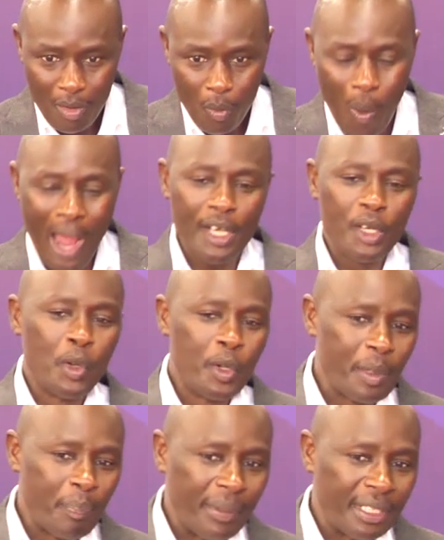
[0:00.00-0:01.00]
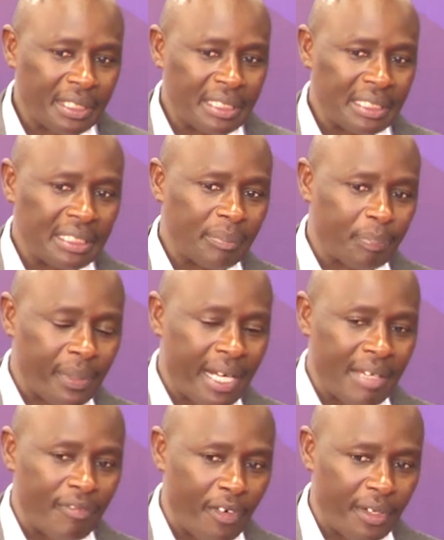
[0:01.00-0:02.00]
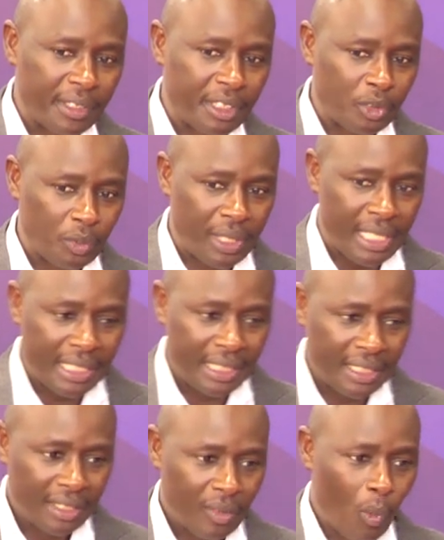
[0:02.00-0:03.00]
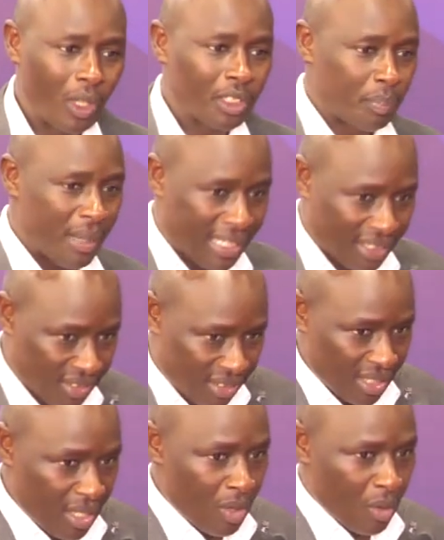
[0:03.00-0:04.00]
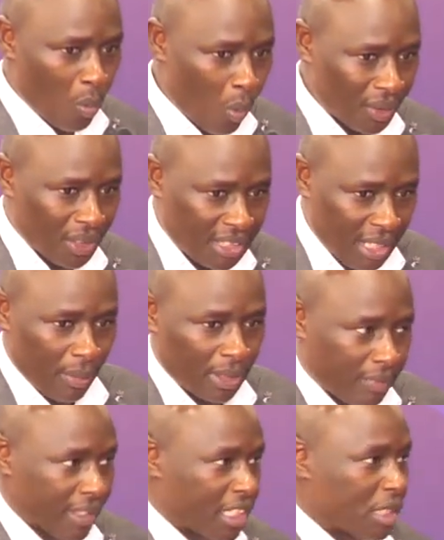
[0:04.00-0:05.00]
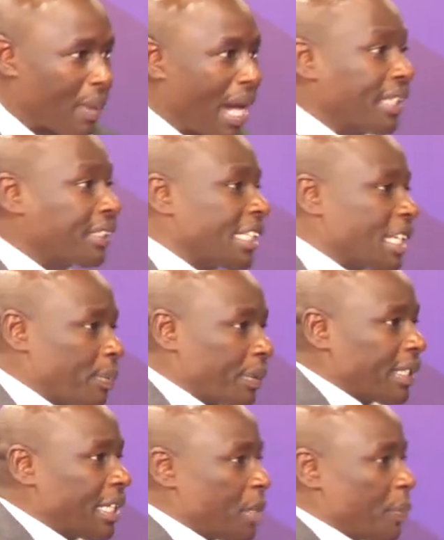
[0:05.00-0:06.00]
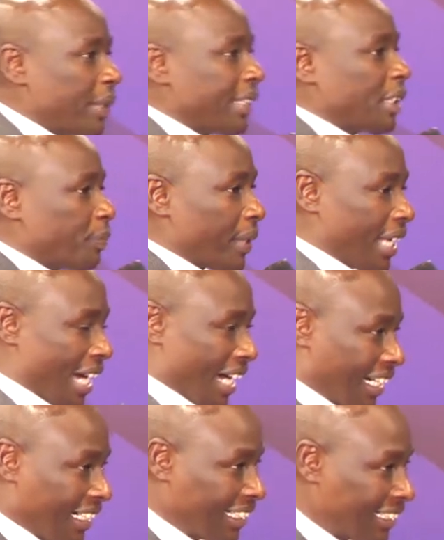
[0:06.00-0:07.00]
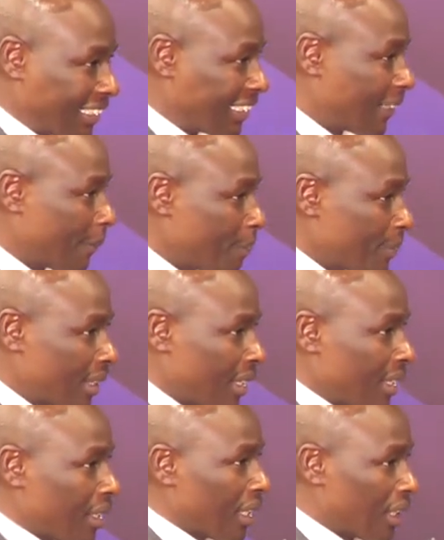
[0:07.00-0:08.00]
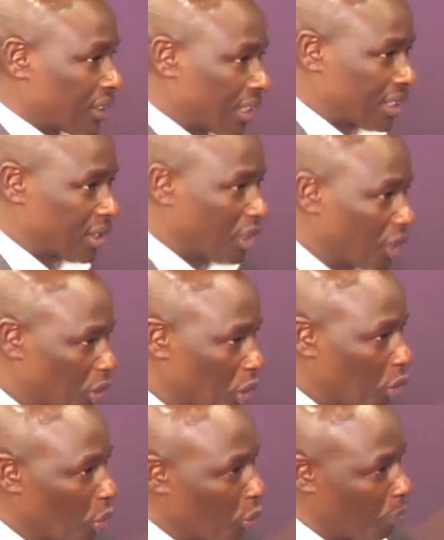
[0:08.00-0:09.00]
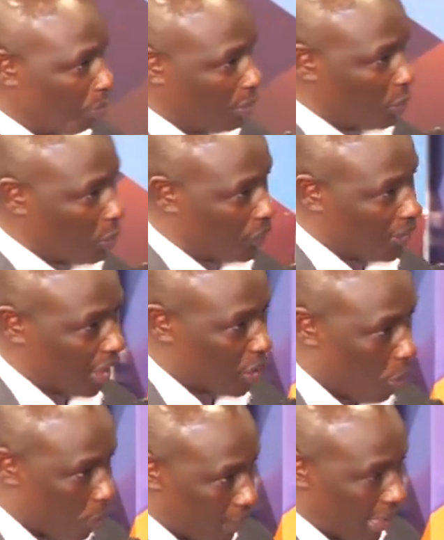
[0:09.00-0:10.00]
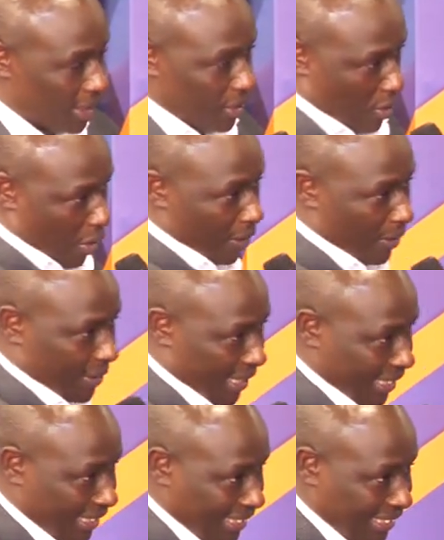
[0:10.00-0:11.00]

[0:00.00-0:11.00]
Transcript: why do you repeat praying for it today? What is the motivation behind the repeated prayer? Is it, do you think you prayed wrongly?